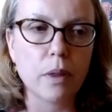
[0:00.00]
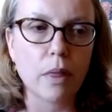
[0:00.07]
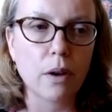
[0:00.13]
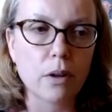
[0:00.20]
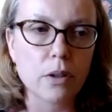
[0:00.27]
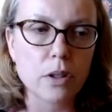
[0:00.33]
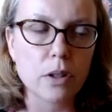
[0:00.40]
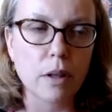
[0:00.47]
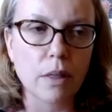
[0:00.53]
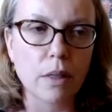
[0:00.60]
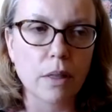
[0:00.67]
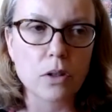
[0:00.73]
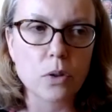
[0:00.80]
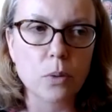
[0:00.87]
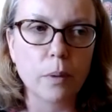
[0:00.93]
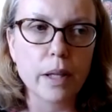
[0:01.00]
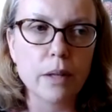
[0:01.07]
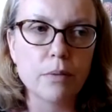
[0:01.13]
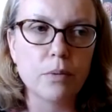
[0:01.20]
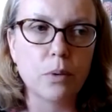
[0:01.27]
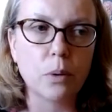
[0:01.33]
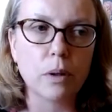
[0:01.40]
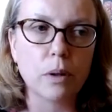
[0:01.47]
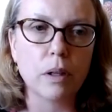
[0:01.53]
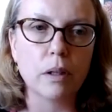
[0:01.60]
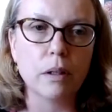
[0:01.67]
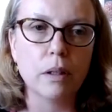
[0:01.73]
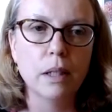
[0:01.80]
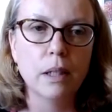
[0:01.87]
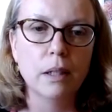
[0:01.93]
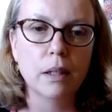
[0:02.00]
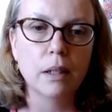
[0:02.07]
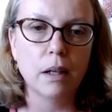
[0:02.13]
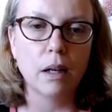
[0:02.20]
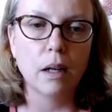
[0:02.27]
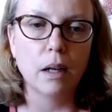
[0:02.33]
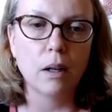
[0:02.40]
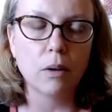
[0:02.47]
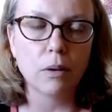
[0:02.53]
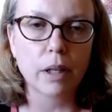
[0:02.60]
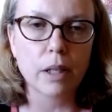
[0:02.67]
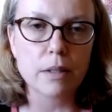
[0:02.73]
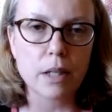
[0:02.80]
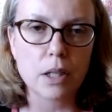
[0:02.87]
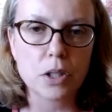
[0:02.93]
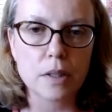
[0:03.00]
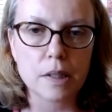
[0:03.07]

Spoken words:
there are, I think, 24 organizations.